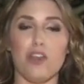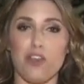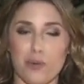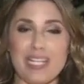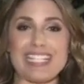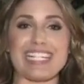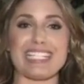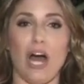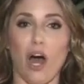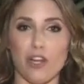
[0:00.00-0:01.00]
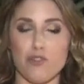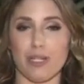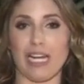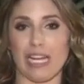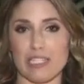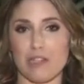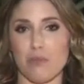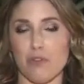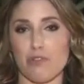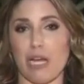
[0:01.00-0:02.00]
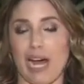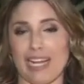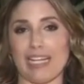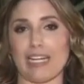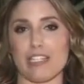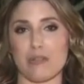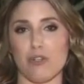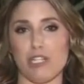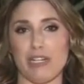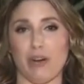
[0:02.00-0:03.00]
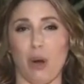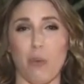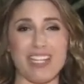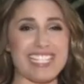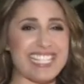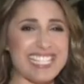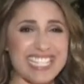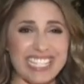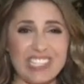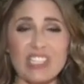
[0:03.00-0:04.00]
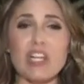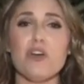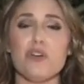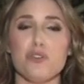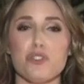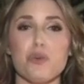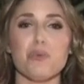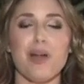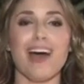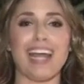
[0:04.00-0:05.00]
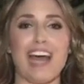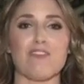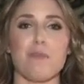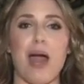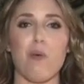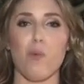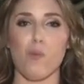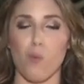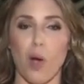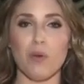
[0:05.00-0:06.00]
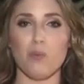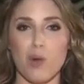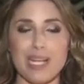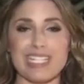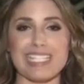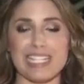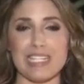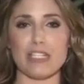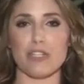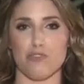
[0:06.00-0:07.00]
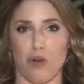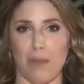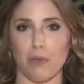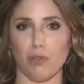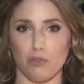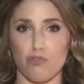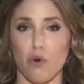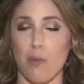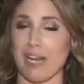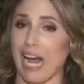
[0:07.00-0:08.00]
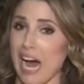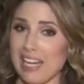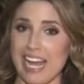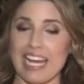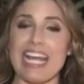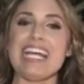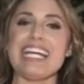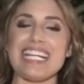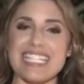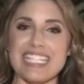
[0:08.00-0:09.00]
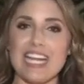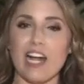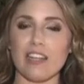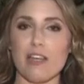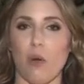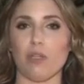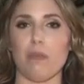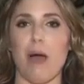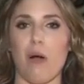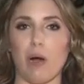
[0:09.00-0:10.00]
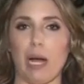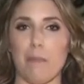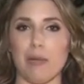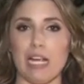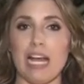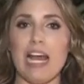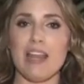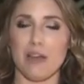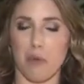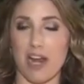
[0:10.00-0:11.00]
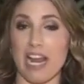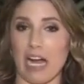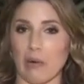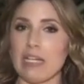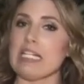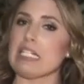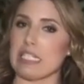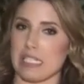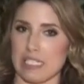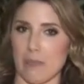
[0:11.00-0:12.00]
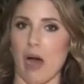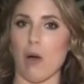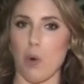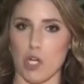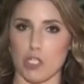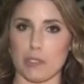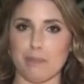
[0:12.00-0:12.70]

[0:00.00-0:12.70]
3,600 customers, Con Ed customers here in Queens, still do not have power 1 week since the tropical storm. And Con Ed is not the only power company that right now is in some hot water.